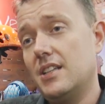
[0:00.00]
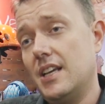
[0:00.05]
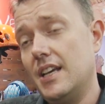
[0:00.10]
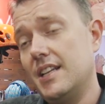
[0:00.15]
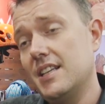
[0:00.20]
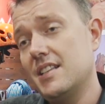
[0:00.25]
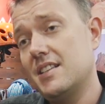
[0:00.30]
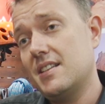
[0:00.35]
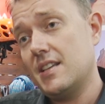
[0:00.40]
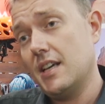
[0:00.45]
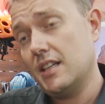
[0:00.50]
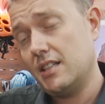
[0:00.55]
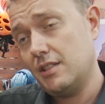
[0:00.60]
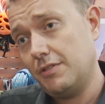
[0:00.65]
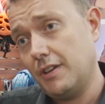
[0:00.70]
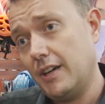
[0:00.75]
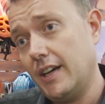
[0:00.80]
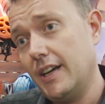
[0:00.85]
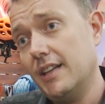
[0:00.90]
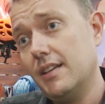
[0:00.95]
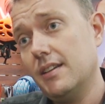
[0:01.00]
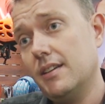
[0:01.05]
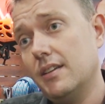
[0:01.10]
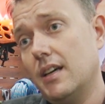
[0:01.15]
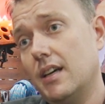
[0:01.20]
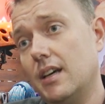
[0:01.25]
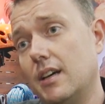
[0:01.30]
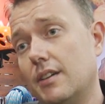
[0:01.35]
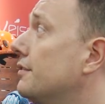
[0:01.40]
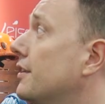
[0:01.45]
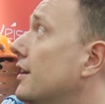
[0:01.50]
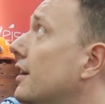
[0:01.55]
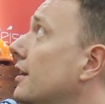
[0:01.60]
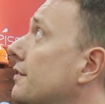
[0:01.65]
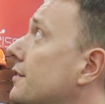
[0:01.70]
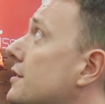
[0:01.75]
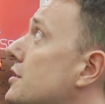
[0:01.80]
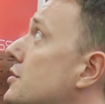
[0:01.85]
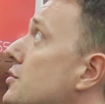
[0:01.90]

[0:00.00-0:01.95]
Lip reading: It is certified. The